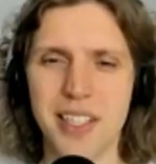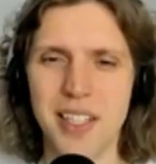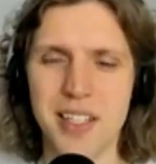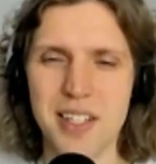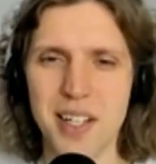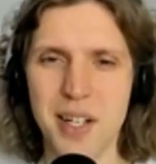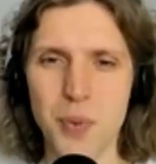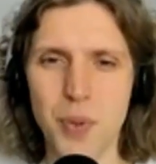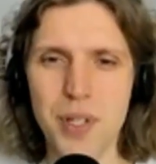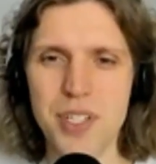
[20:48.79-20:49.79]
And yeah. I
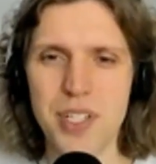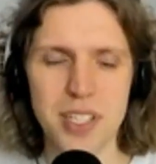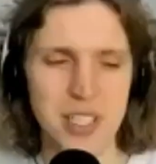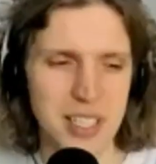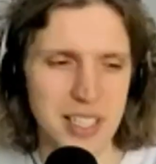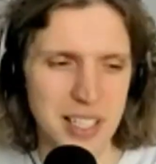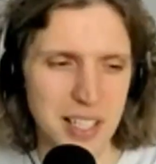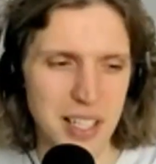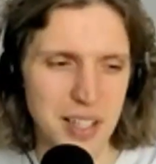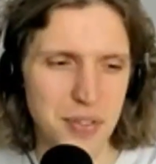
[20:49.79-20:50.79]
wonder
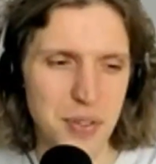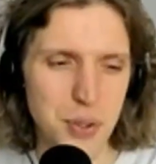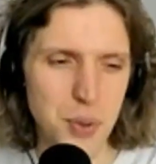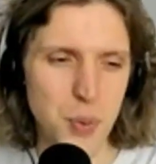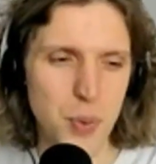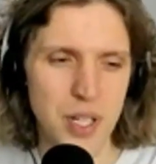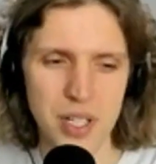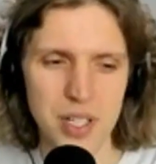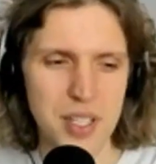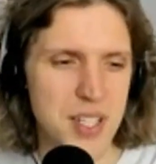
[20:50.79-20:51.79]
if you
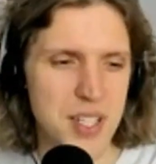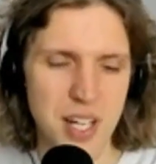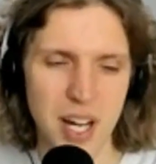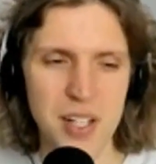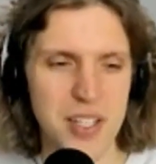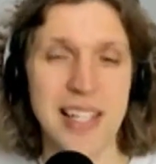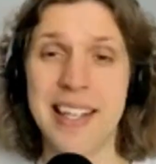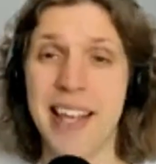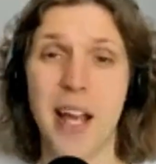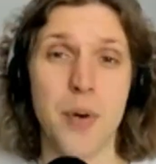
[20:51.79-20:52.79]
were starting
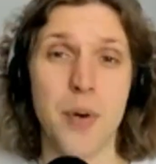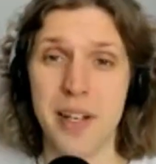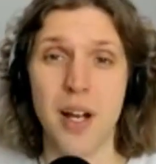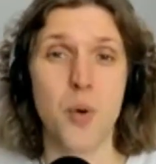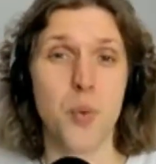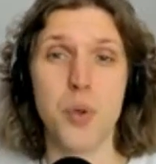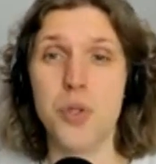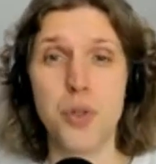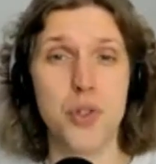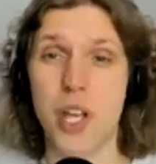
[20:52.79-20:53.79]
again right now, would
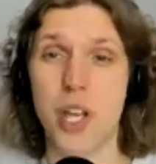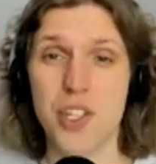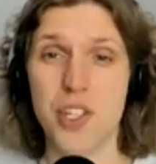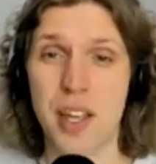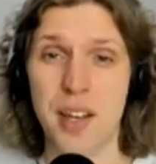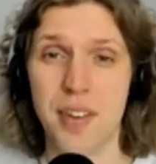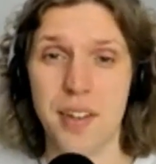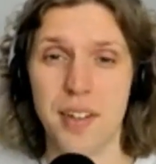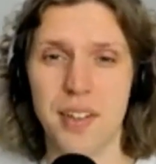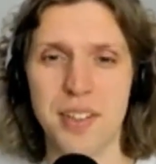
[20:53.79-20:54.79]
you change
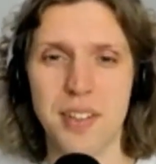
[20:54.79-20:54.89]
anything?